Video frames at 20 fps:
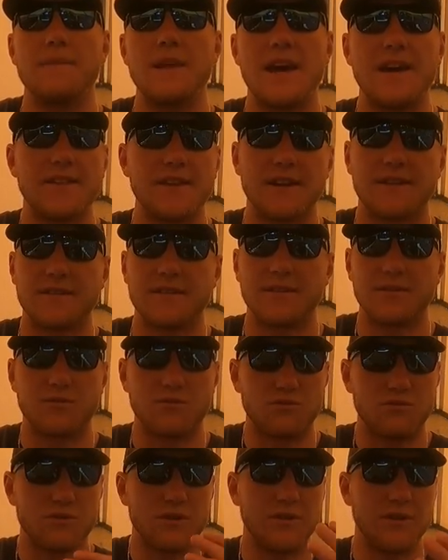ethics is
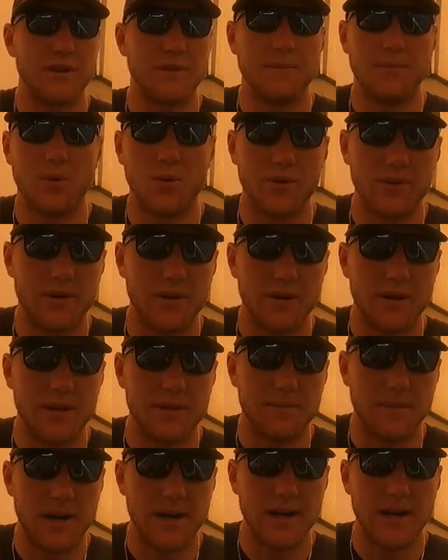really important
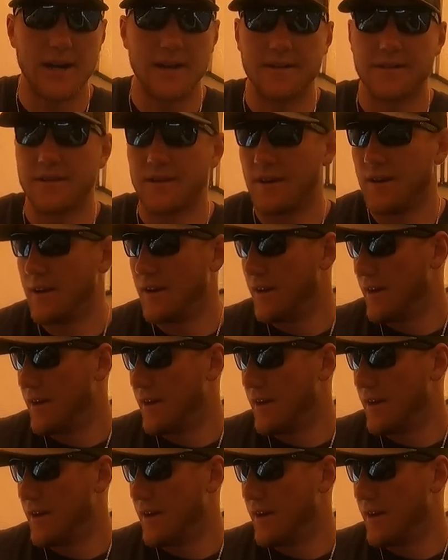in my eyes.